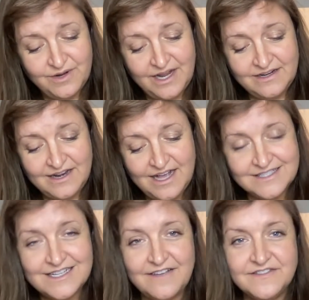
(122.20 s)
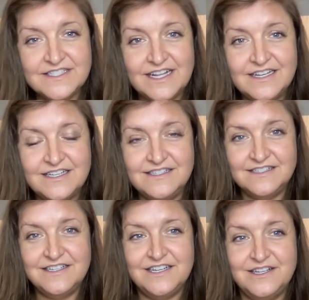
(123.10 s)
and as I've said
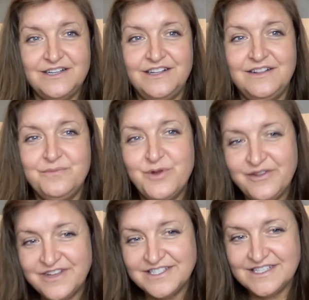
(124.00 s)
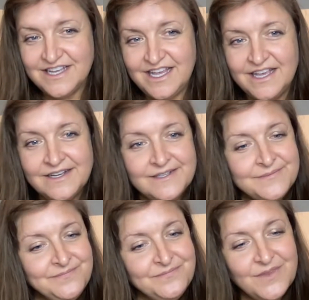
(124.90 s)
in previously,
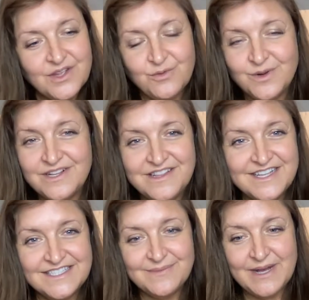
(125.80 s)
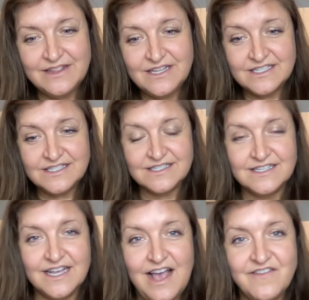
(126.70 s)
one of the things about this
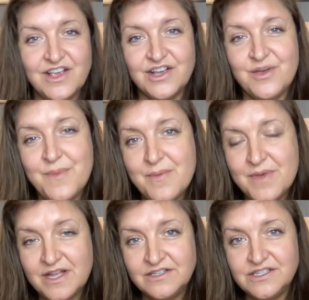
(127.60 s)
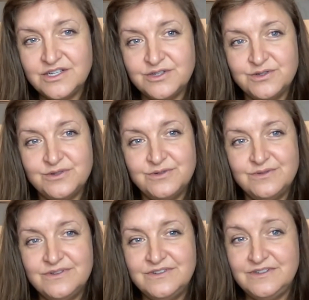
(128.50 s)
is like having a commitment
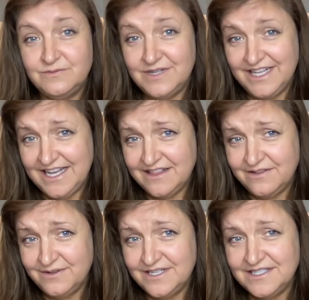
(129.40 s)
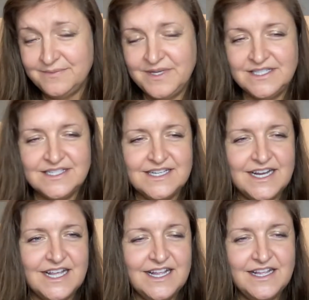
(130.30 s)
to really get through this means that
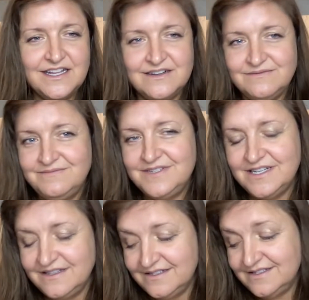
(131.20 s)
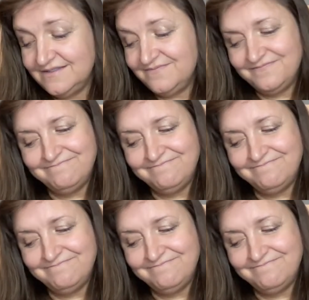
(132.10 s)
and this